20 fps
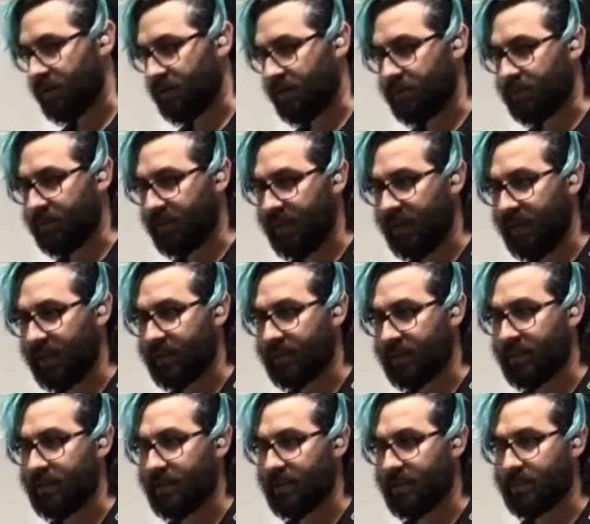that go in
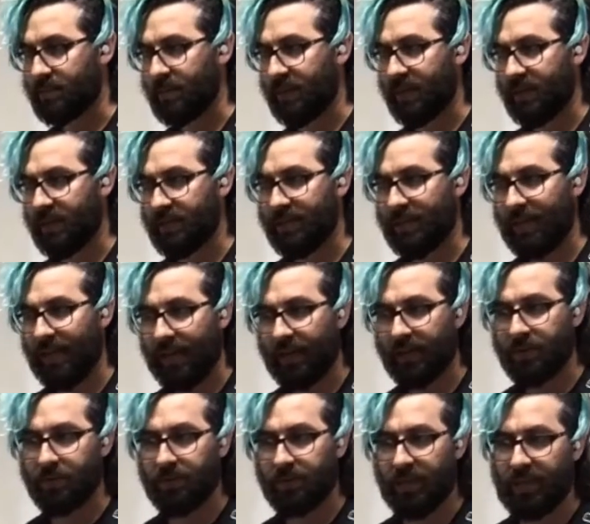planes is because the
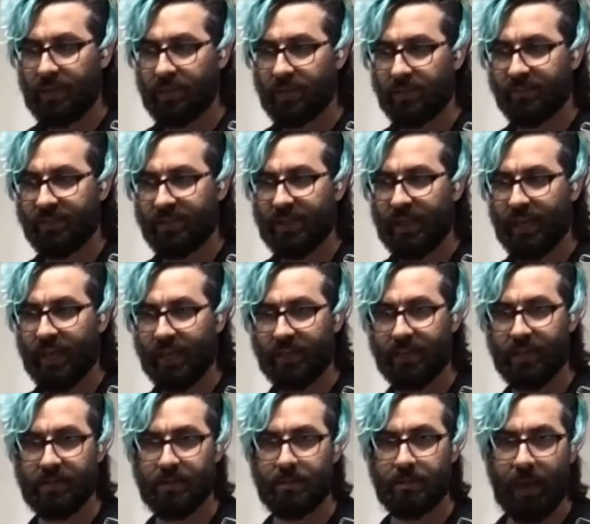actual angle of
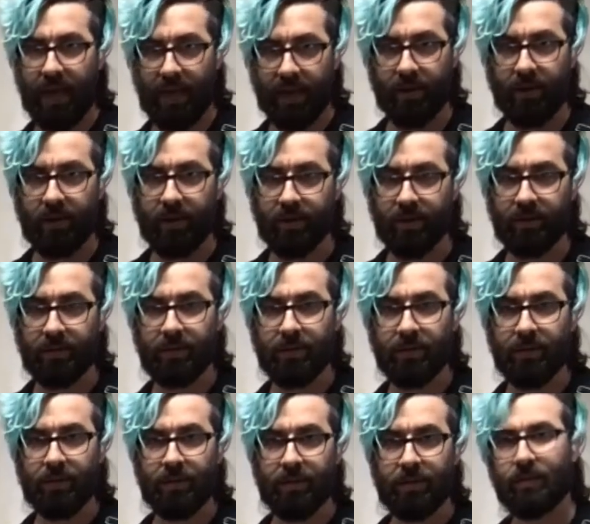attack doesn't matter.
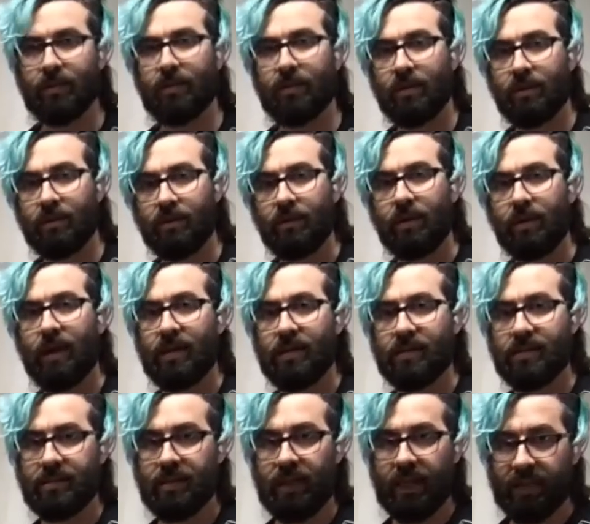
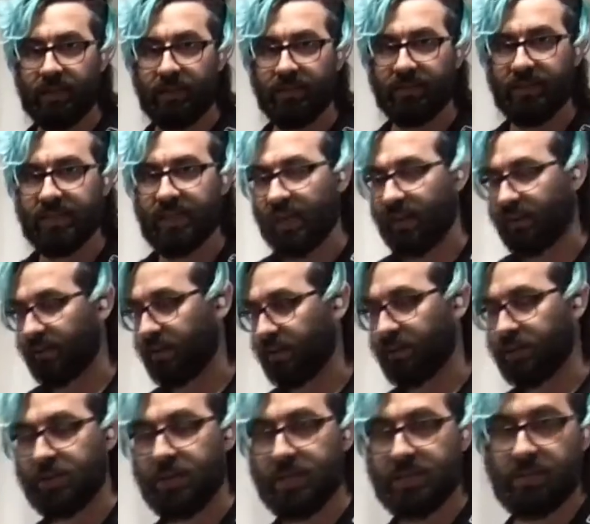Whereas the angle of attack on
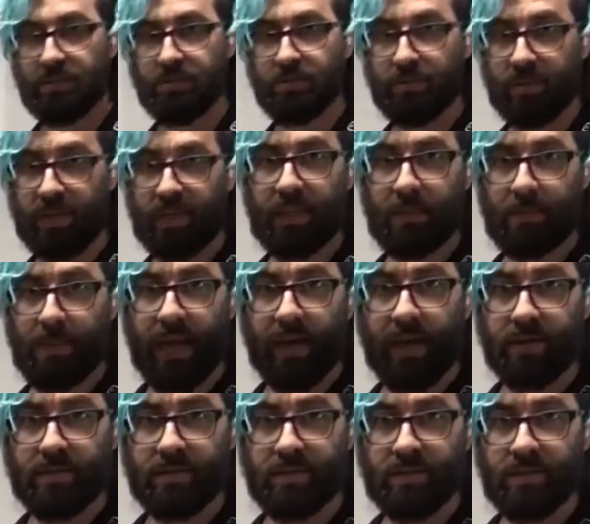your chisels really
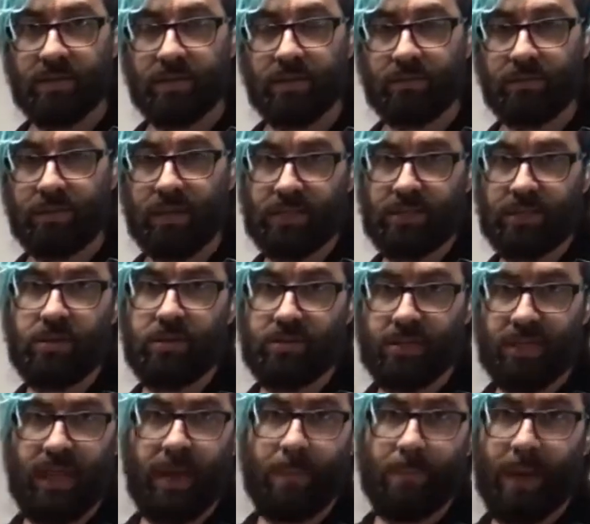matters, because you're
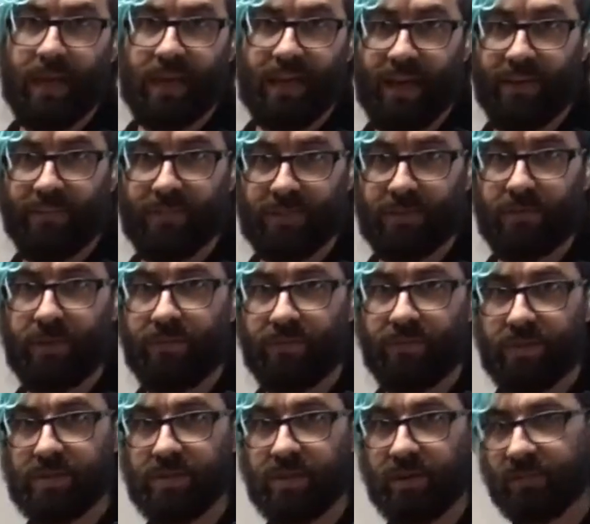using that back half as a
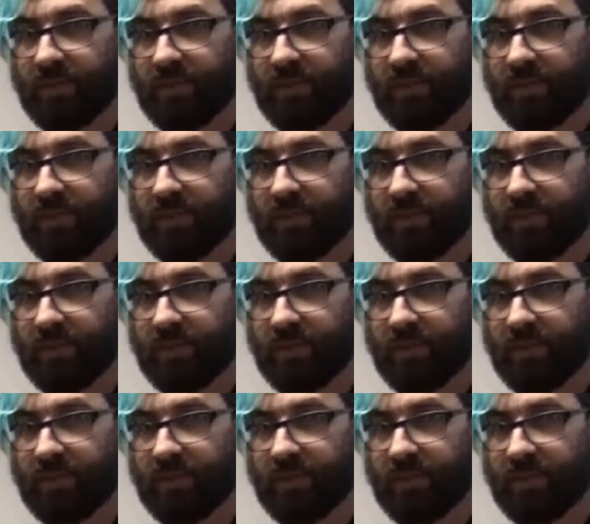reference